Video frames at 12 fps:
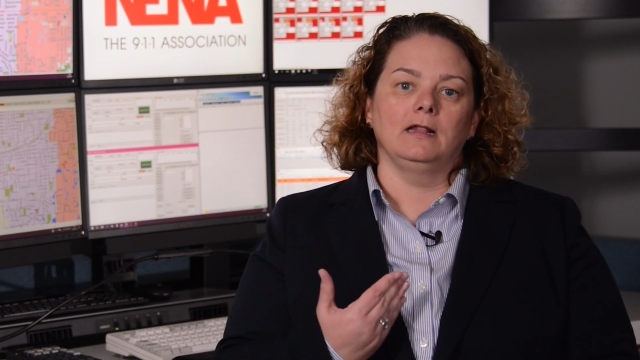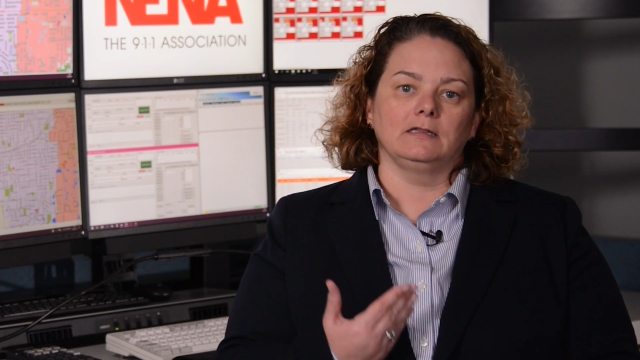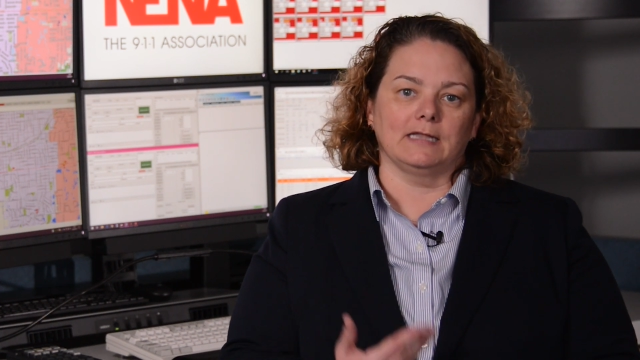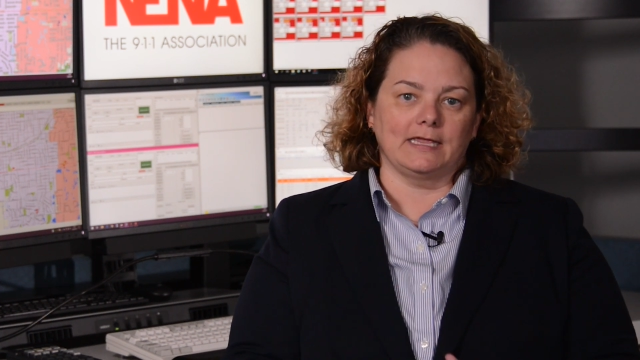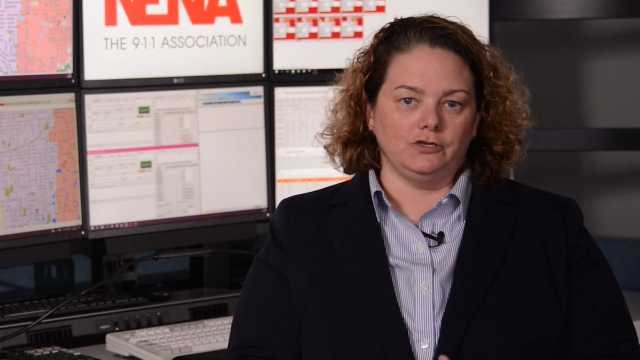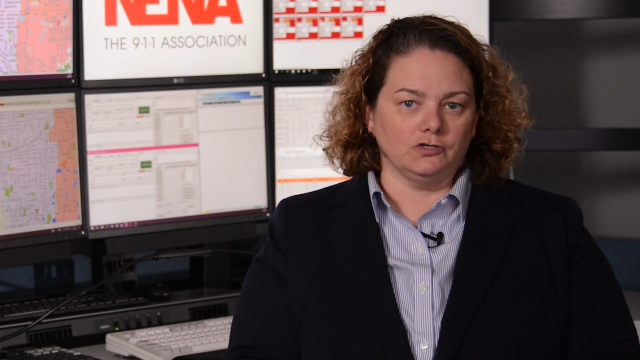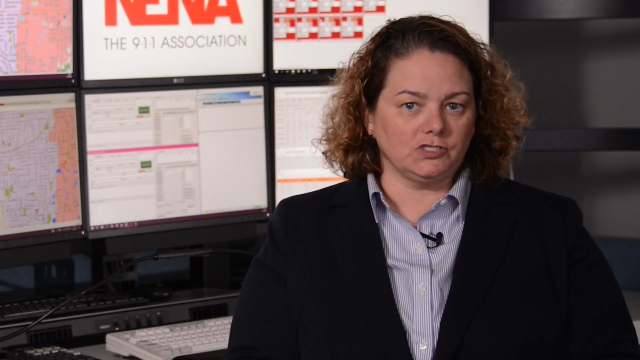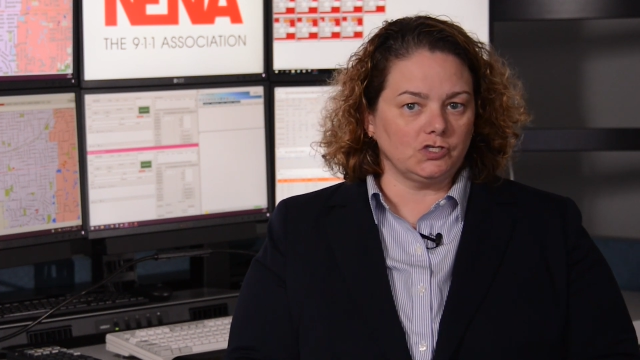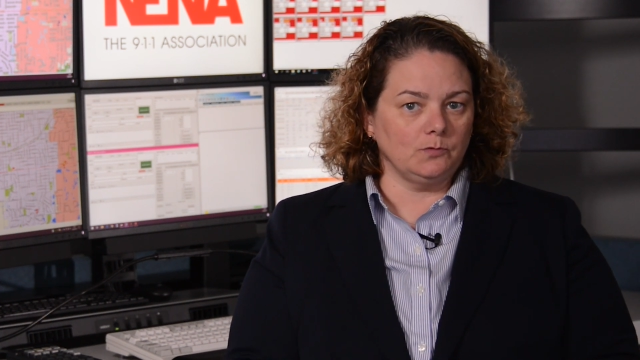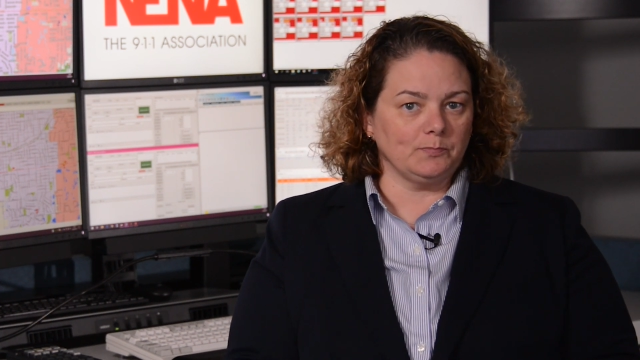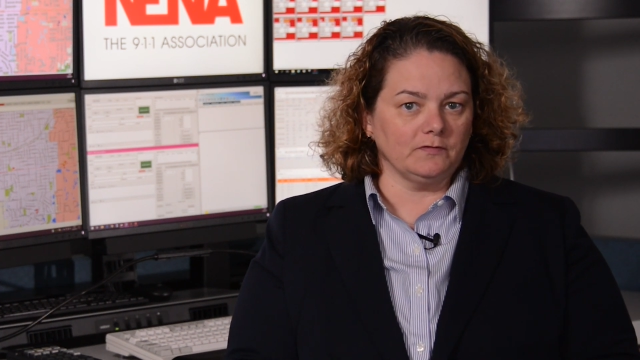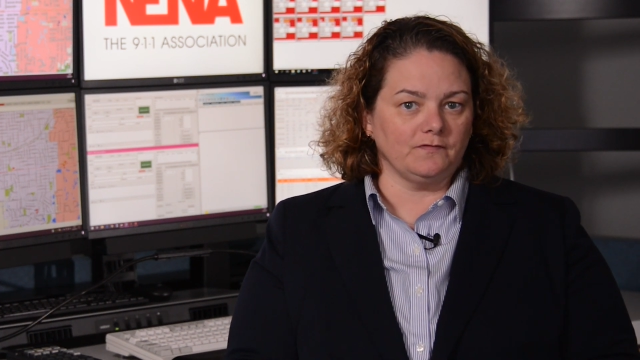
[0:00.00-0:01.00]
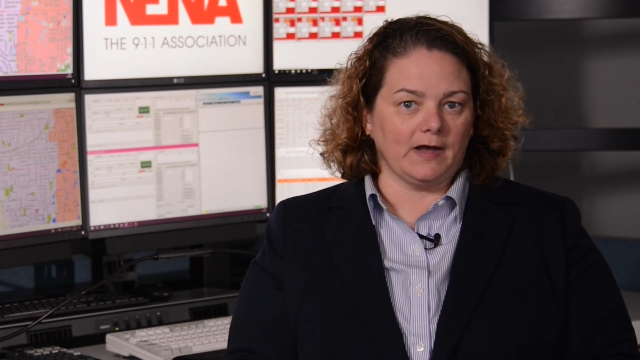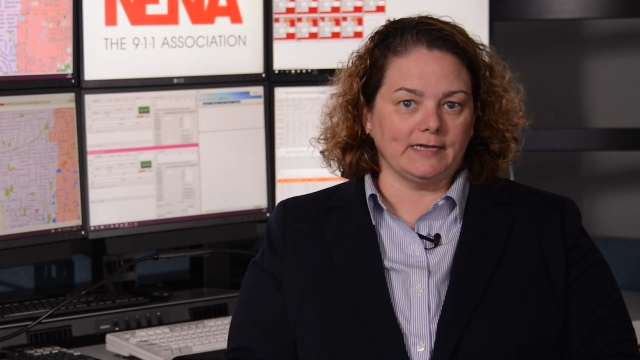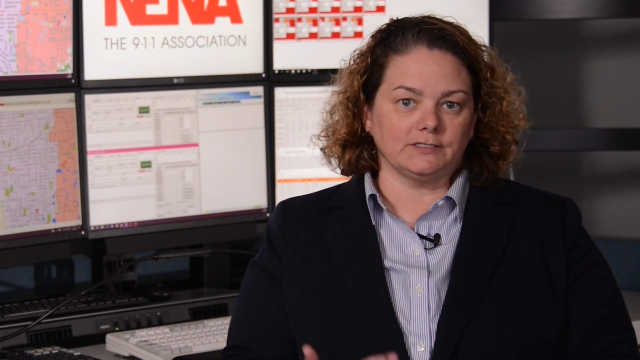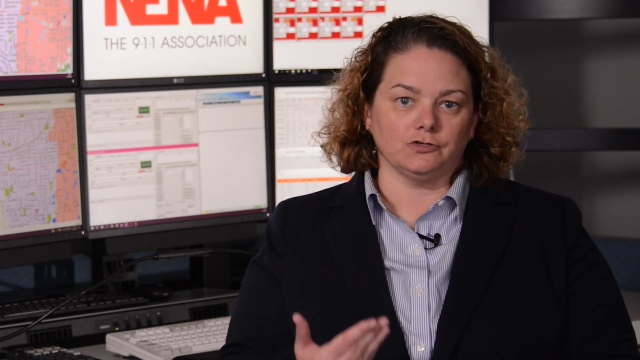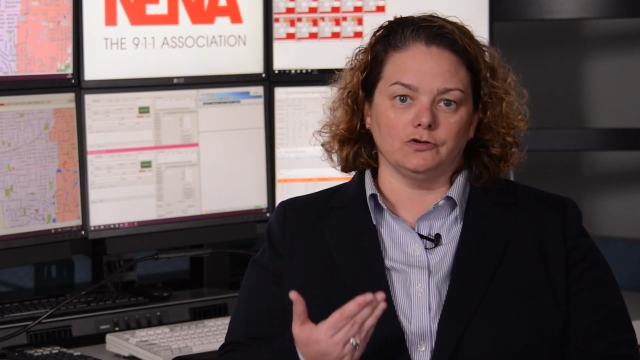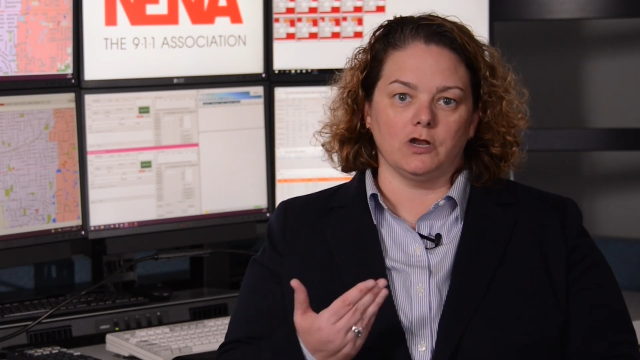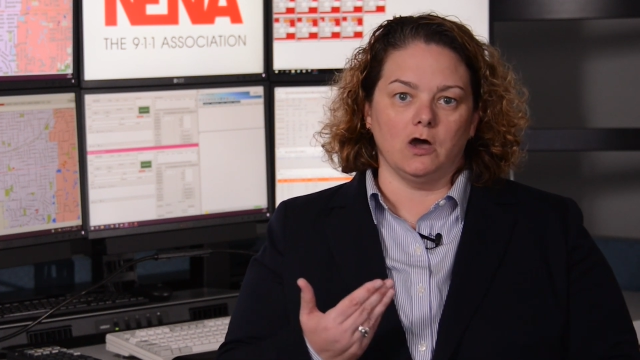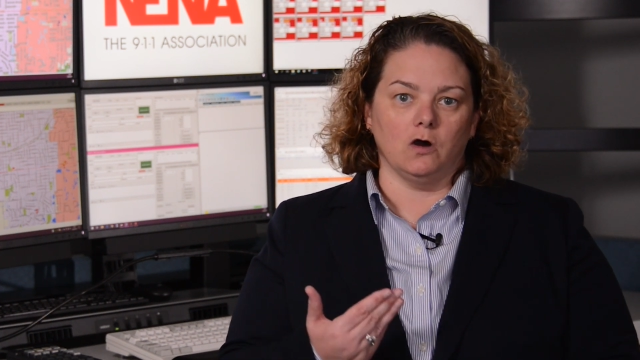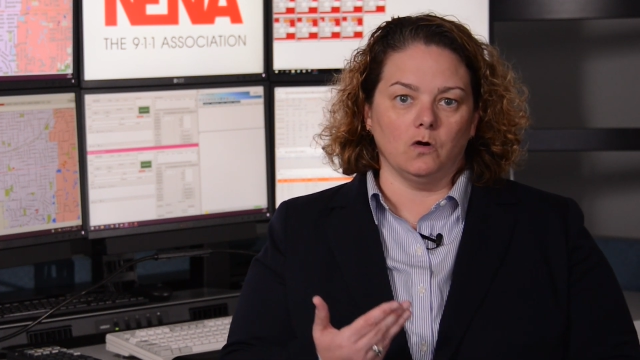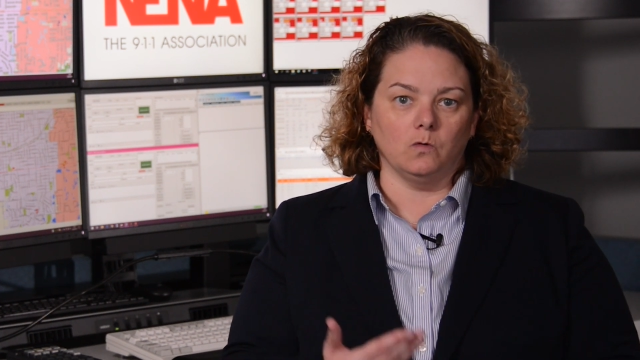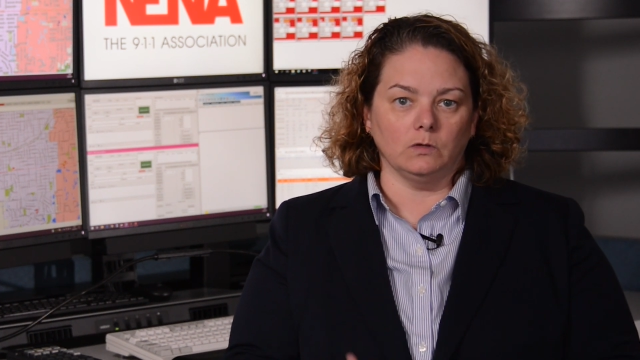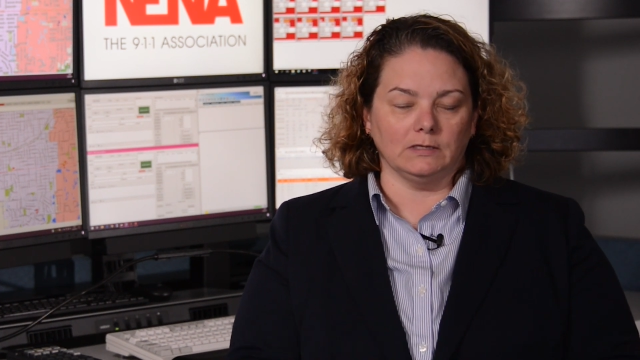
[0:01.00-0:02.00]
let your supervisor
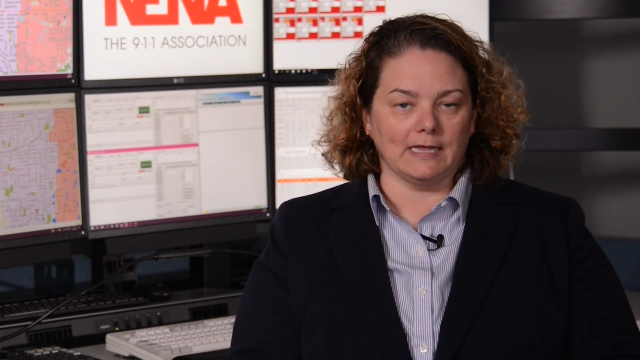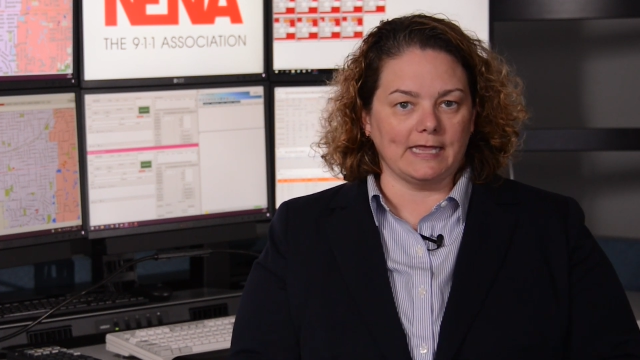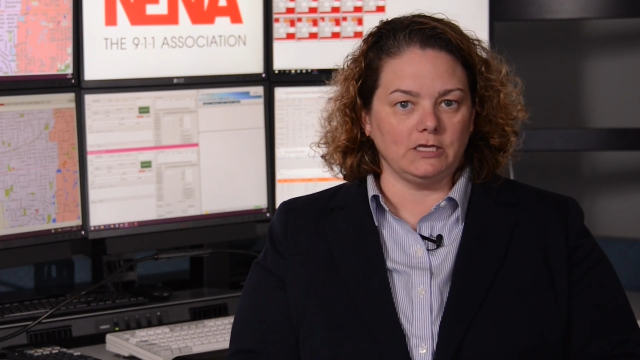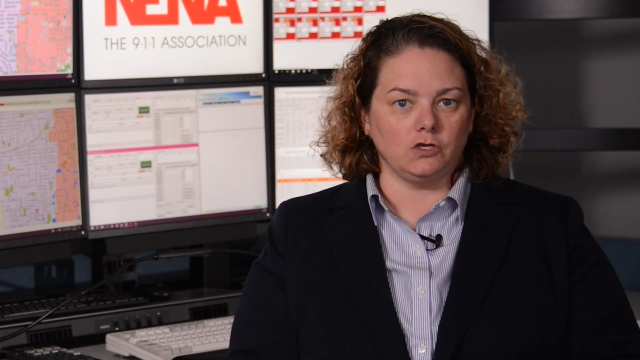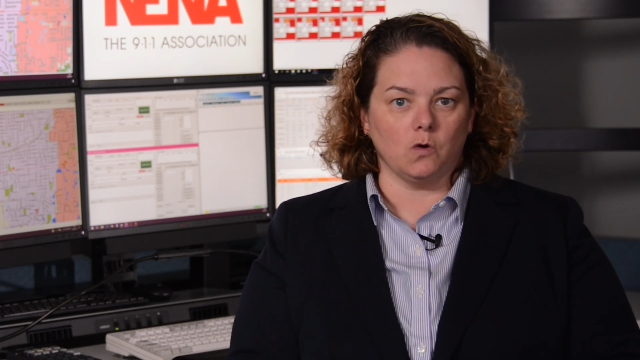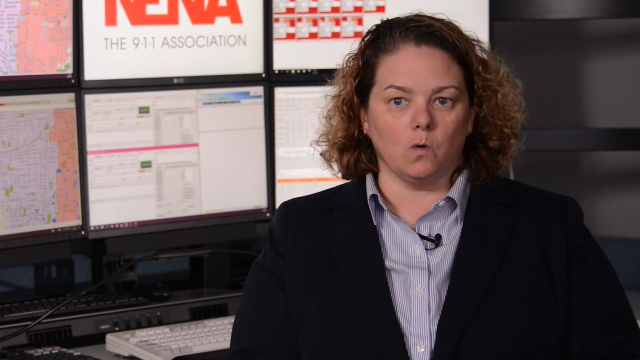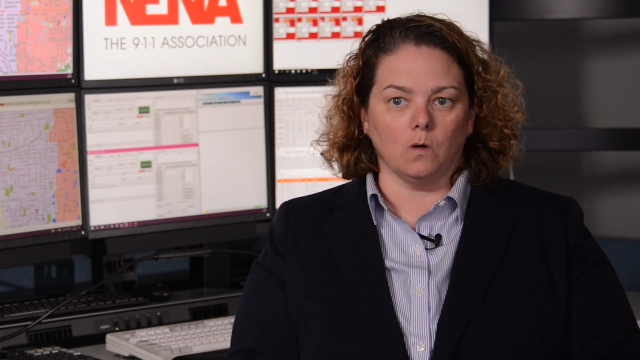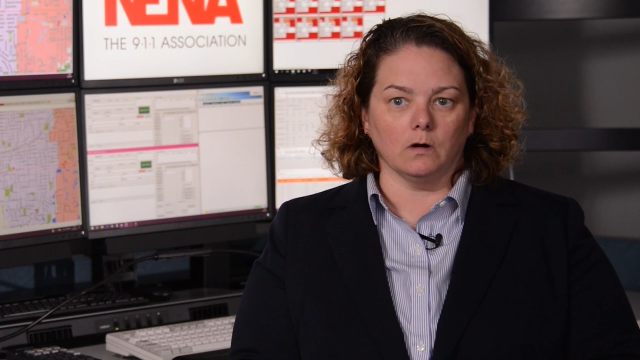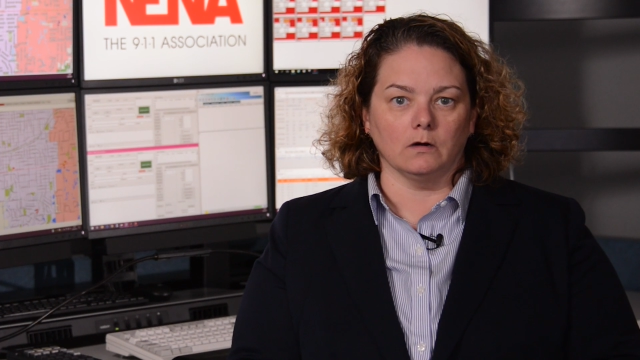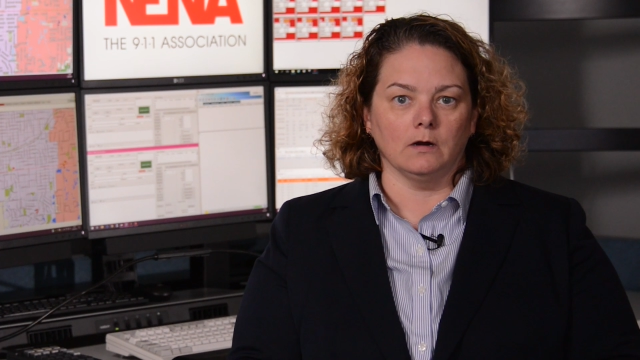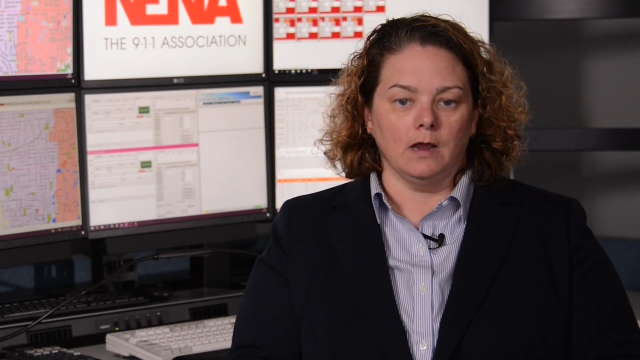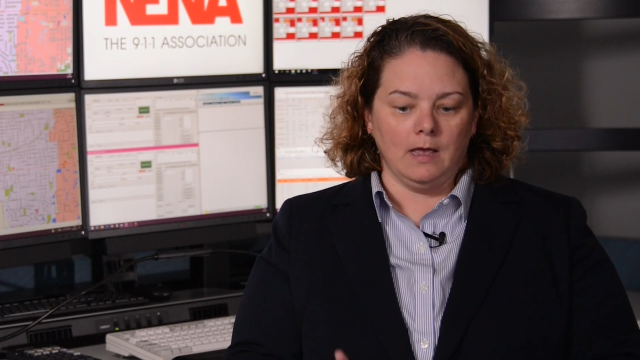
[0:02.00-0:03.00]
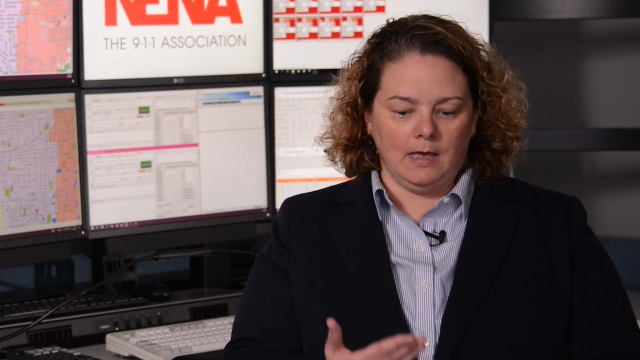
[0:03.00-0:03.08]
know, let your